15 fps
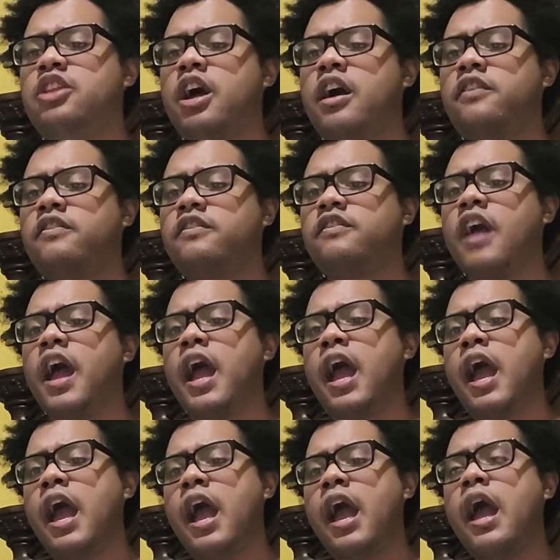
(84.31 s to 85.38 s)
the
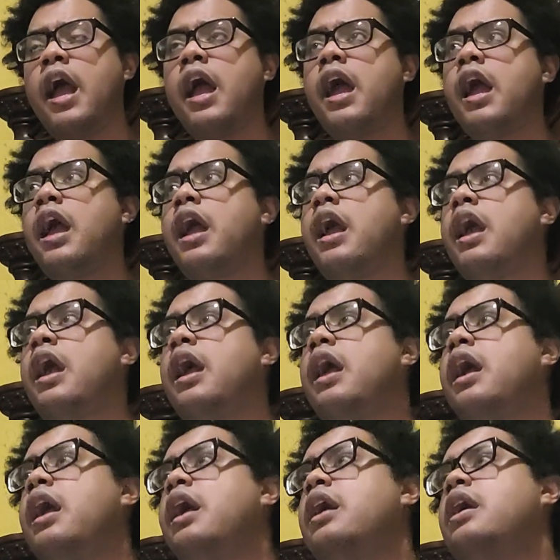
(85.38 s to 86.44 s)

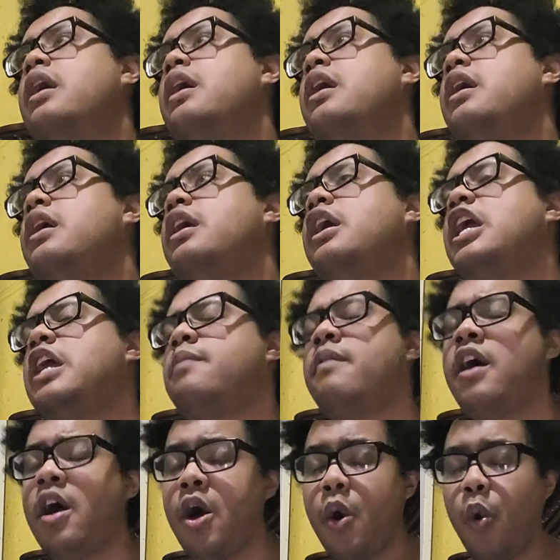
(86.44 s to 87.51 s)
same?
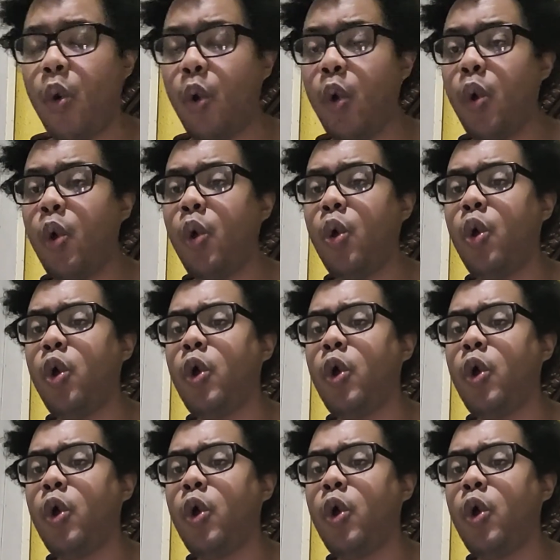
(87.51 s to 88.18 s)
Ooh.